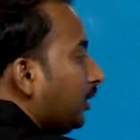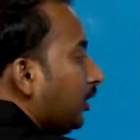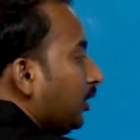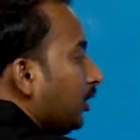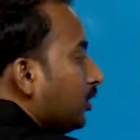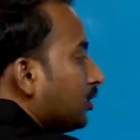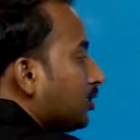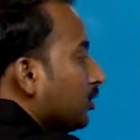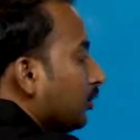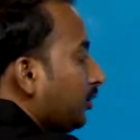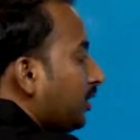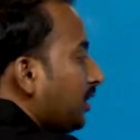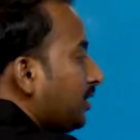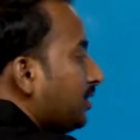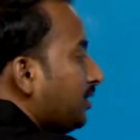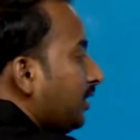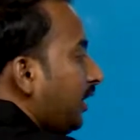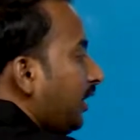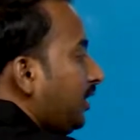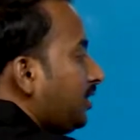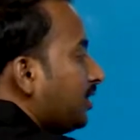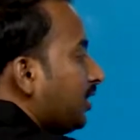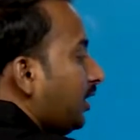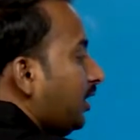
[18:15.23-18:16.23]
So this
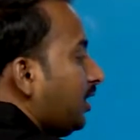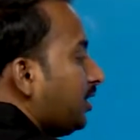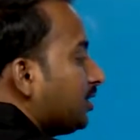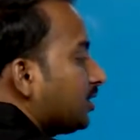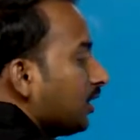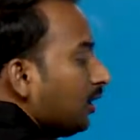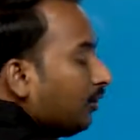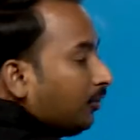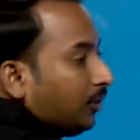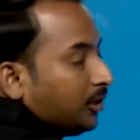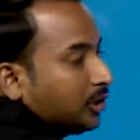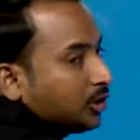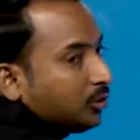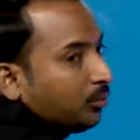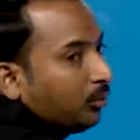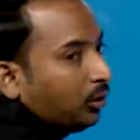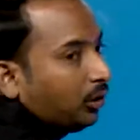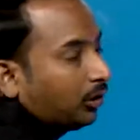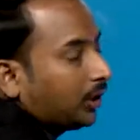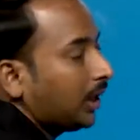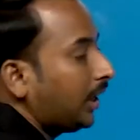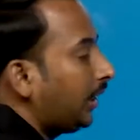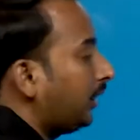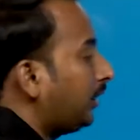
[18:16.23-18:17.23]
region is a visible
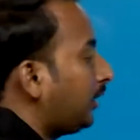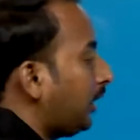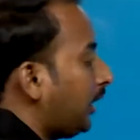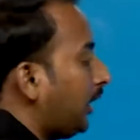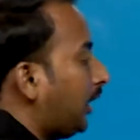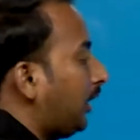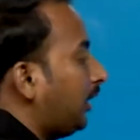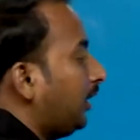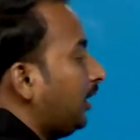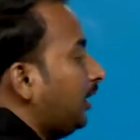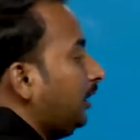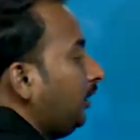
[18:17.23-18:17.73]
light and